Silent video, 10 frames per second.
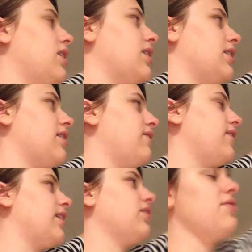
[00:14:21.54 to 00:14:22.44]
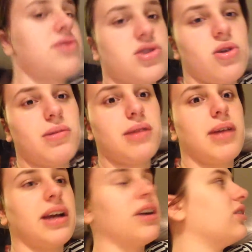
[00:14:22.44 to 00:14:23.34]
And there are so many
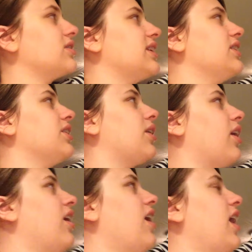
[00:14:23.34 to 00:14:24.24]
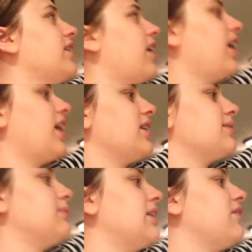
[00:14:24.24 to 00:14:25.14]
males in here. I thought I had as
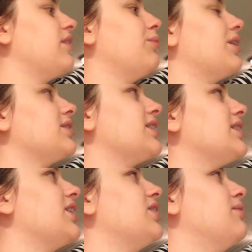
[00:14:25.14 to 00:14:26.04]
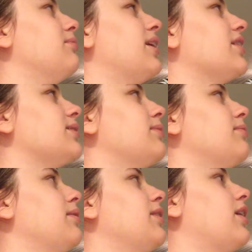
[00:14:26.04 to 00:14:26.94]
many females as I did males, but
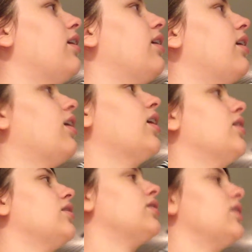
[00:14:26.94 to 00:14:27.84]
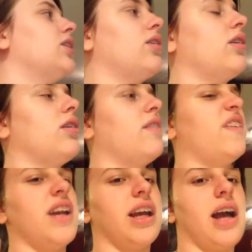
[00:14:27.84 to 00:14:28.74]
maybe not.
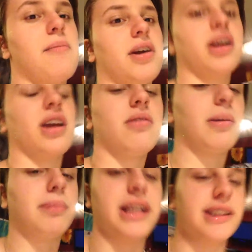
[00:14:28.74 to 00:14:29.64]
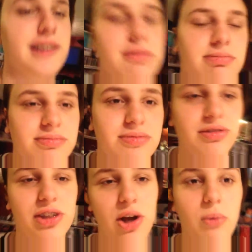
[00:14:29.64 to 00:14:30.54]
Finnick. I'm already gonna rip this.
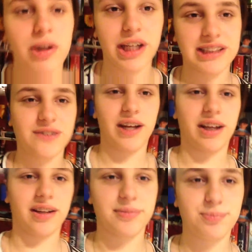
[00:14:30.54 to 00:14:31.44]
No one gets Finnick.